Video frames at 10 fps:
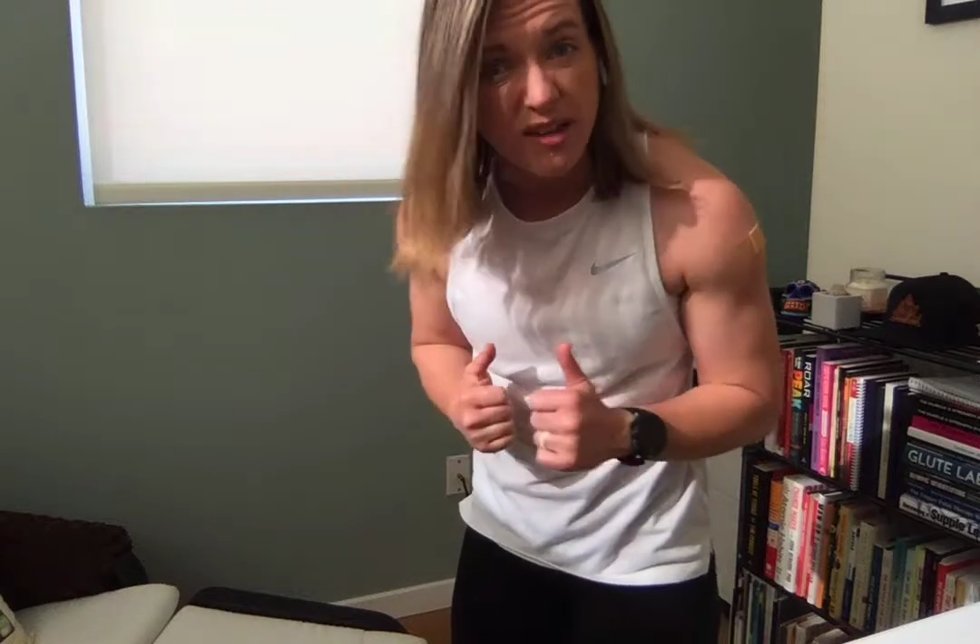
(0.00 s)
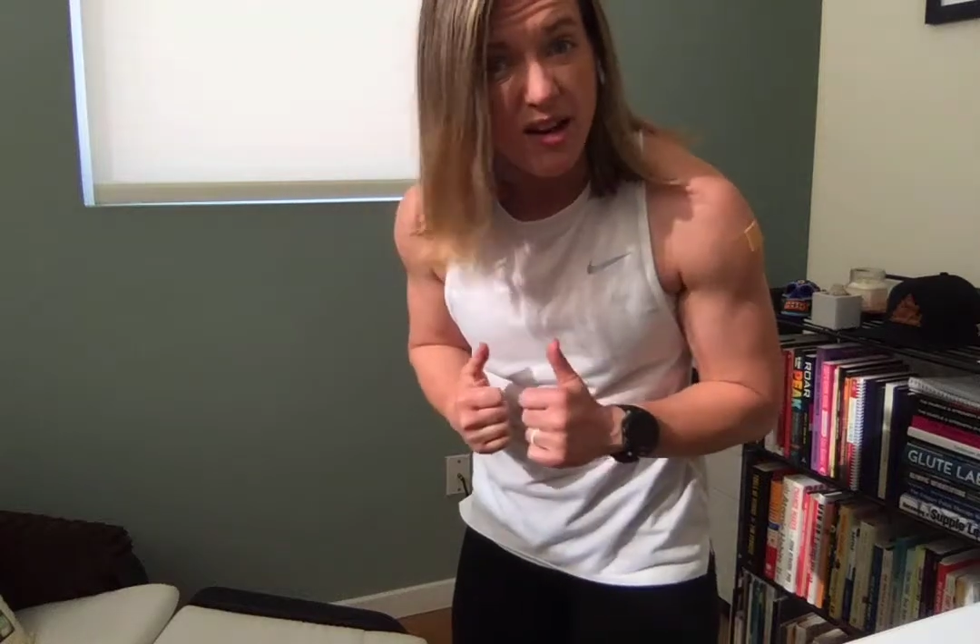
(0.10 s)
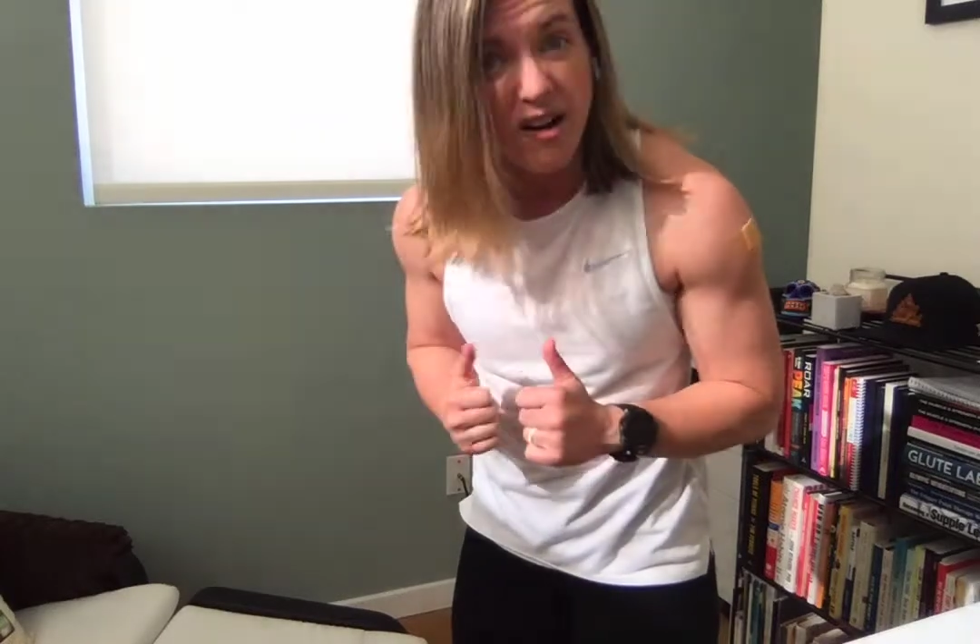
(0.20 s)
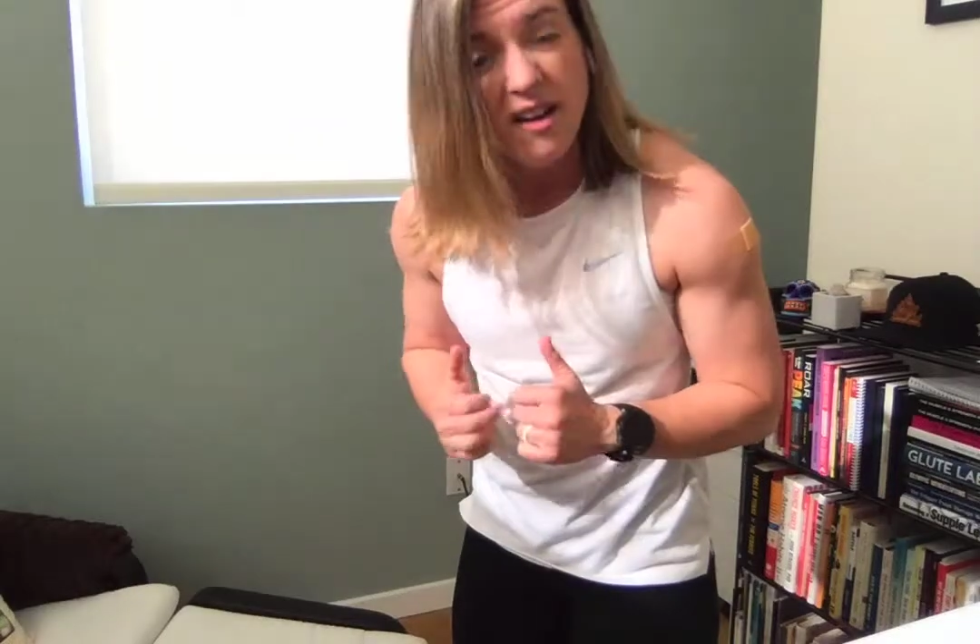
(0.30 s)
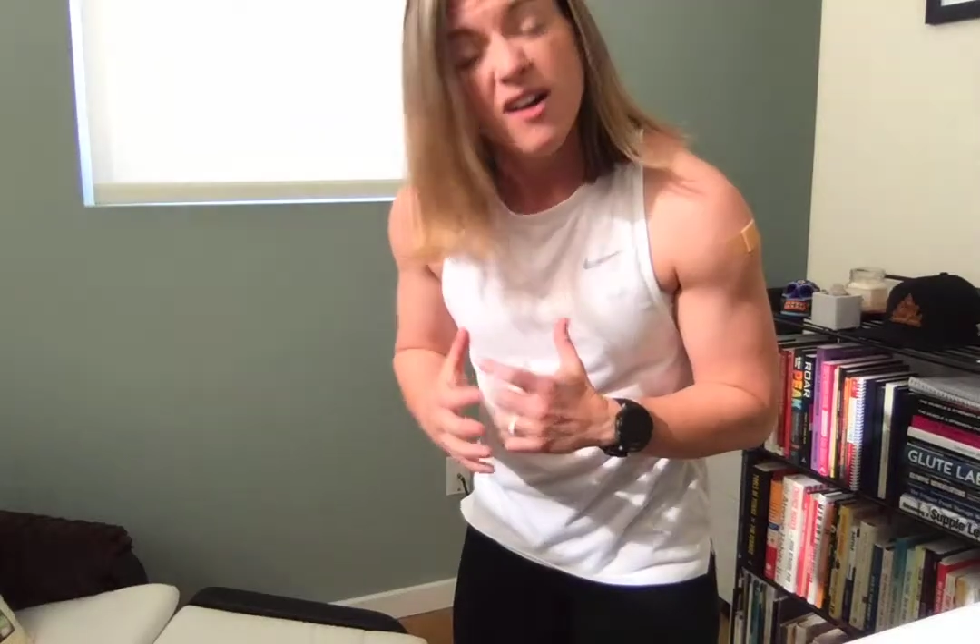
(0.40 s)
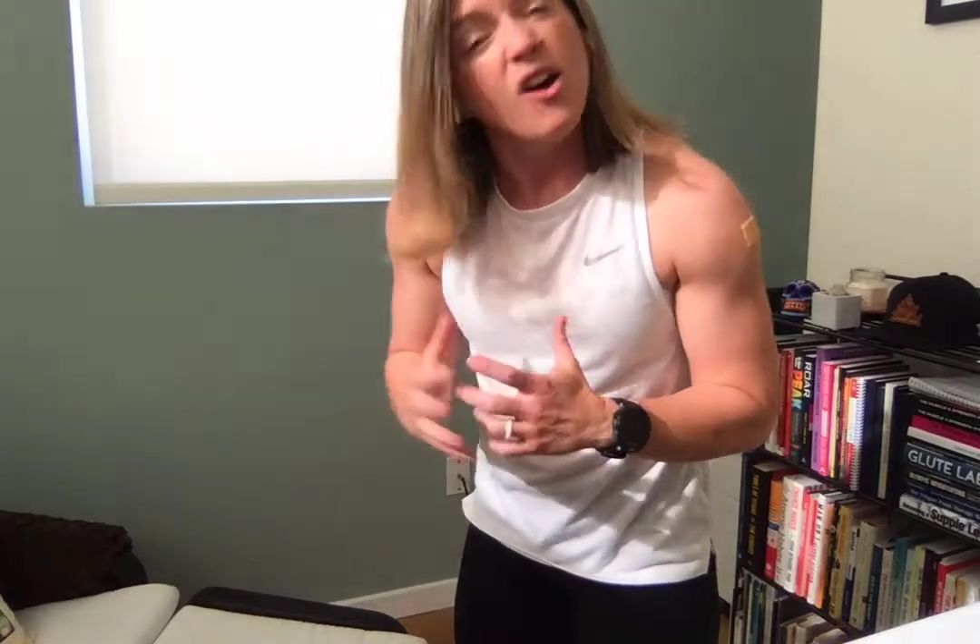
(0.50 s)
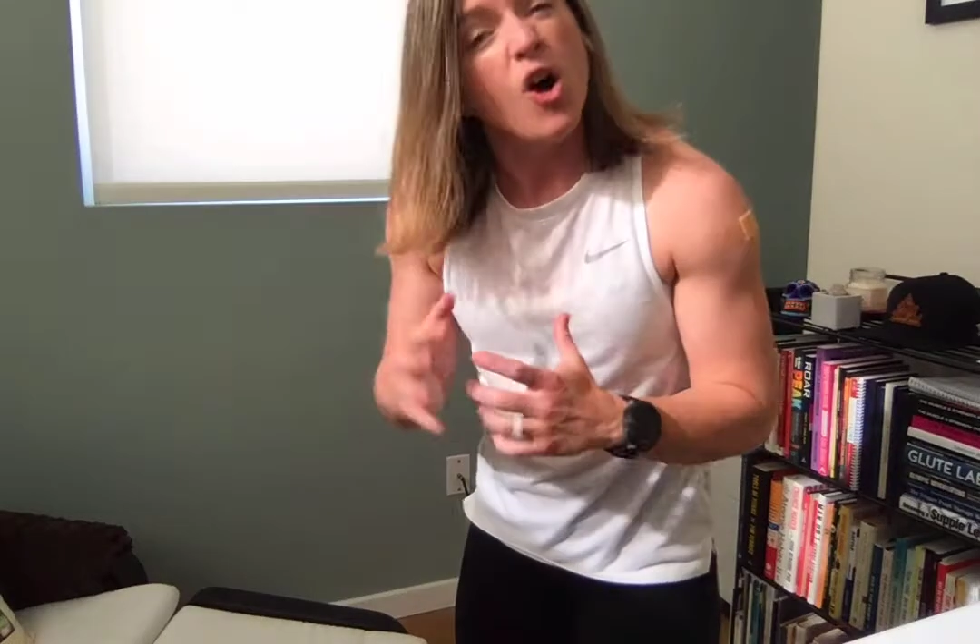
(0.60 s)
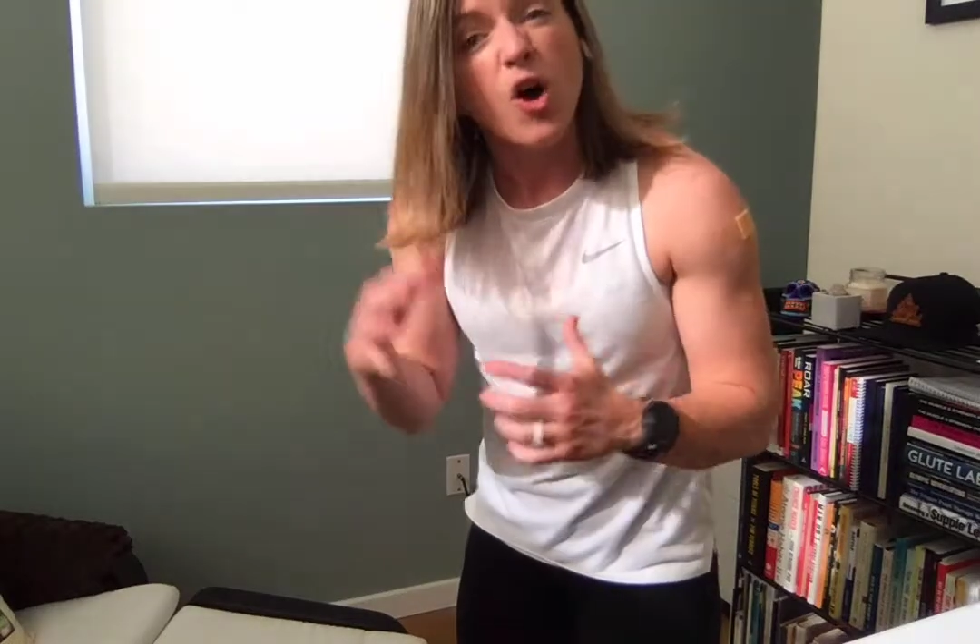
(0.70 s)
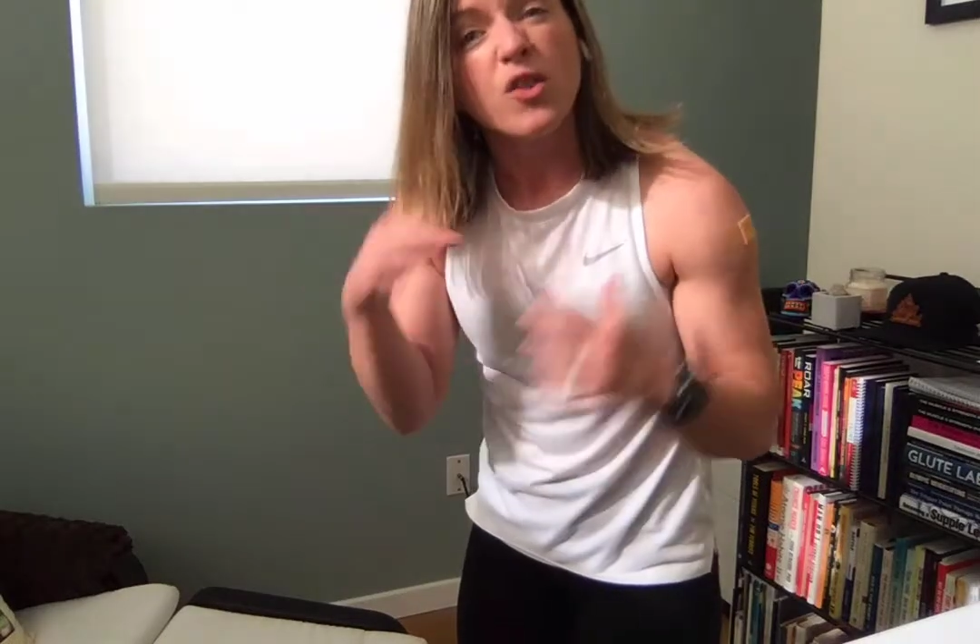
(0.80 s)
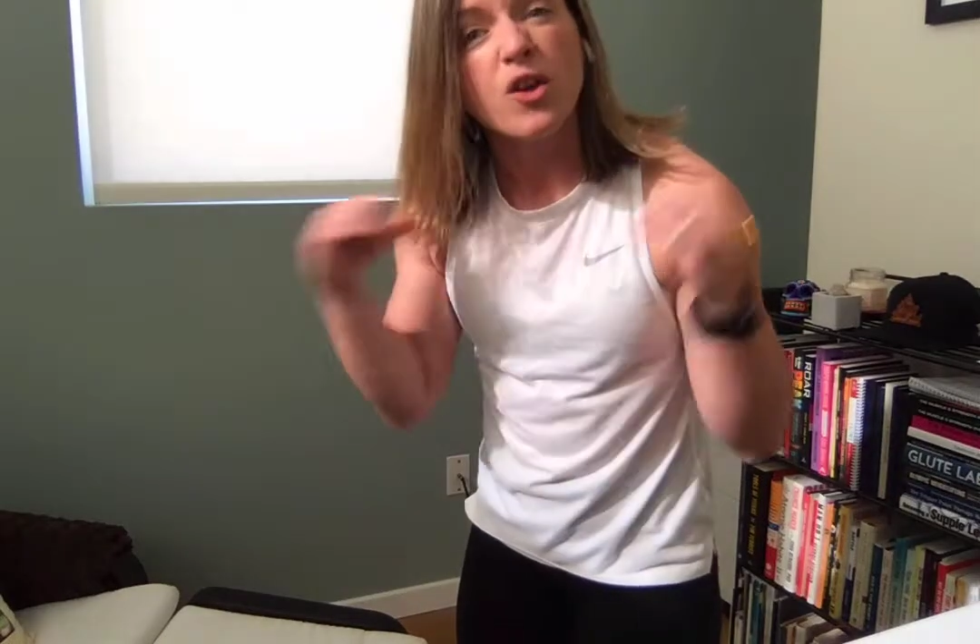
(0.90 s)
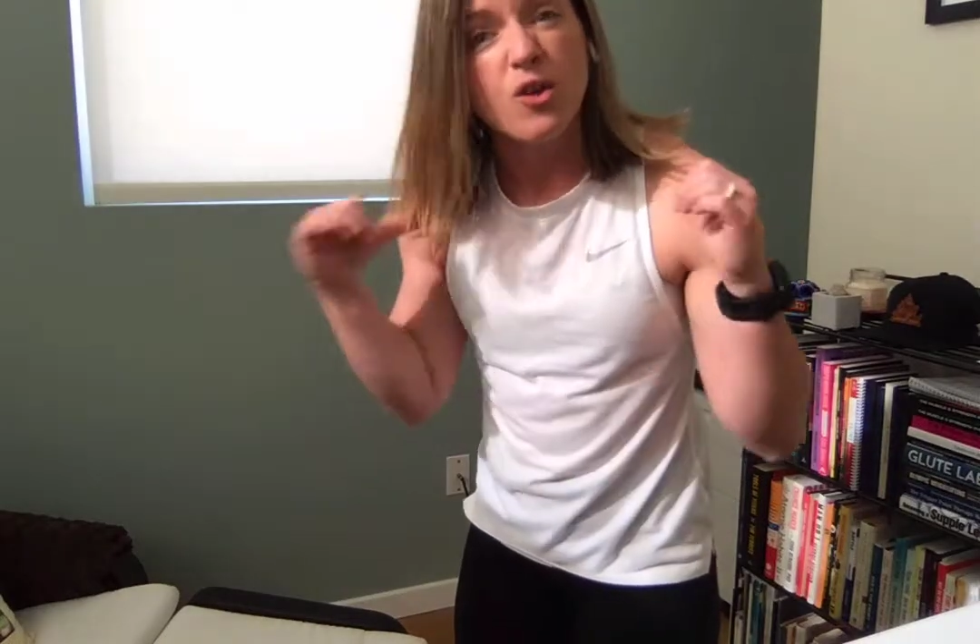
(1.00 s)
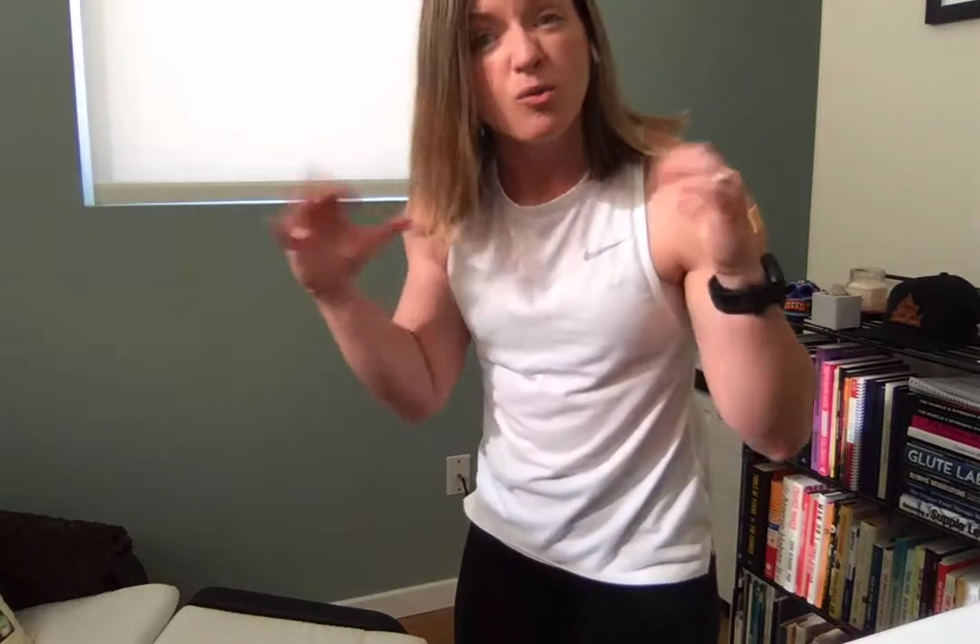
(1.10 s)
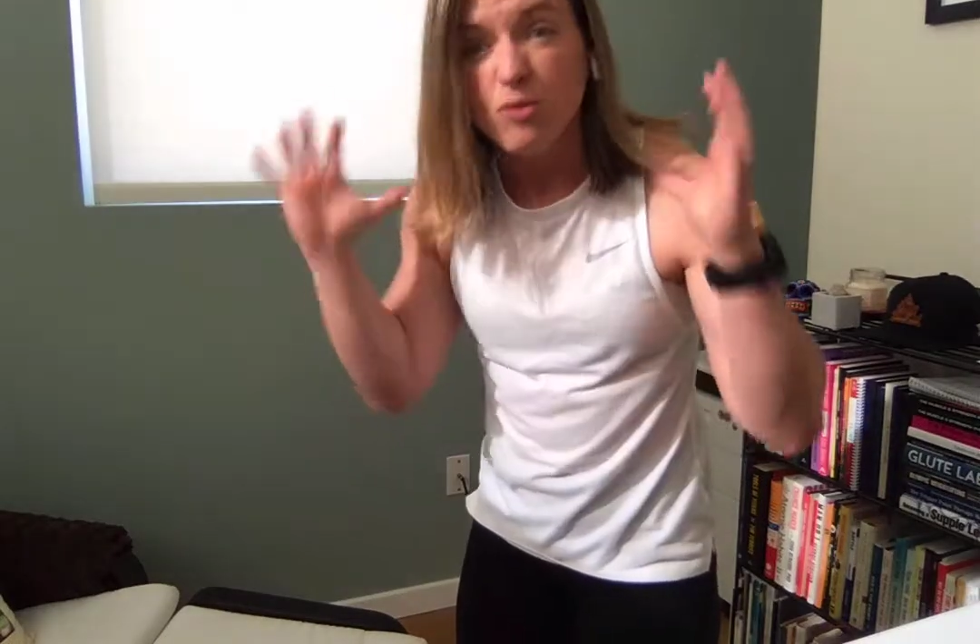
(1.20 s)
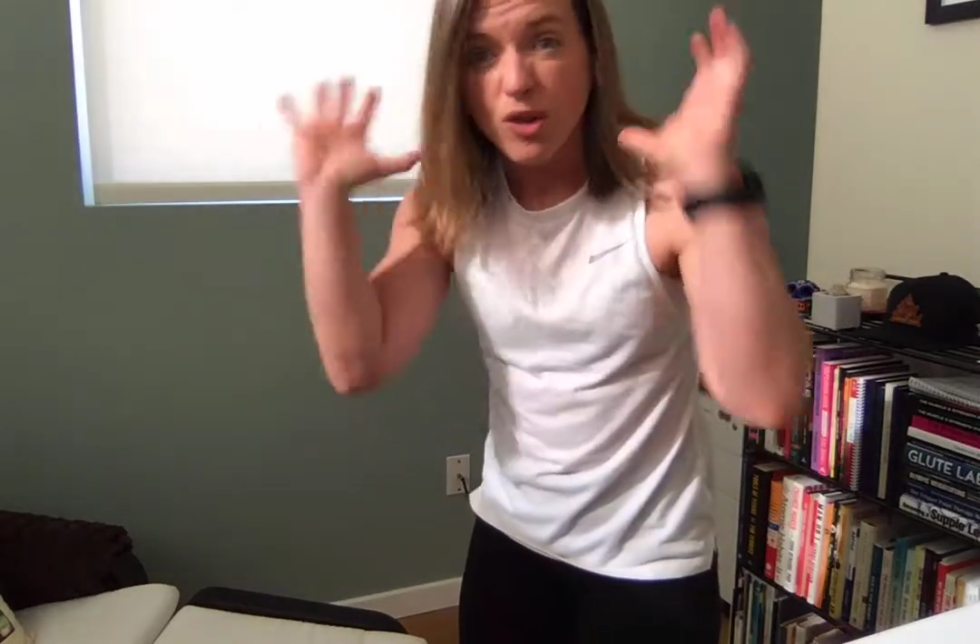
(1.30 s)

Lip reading: their